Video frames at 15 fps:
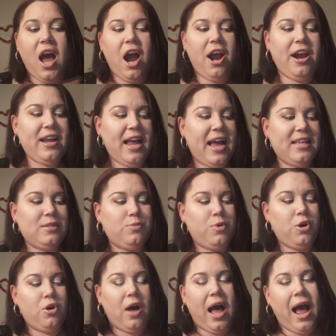All right, guys.
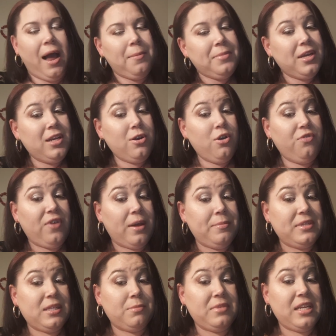Well, I'm going to go find
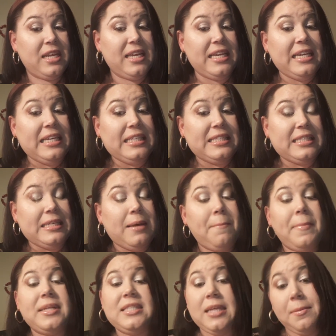me something to eat.
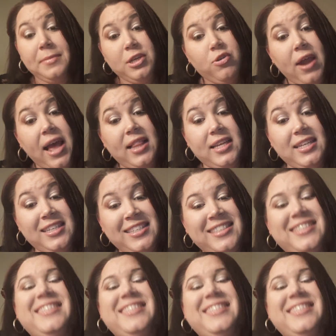My tummy growling.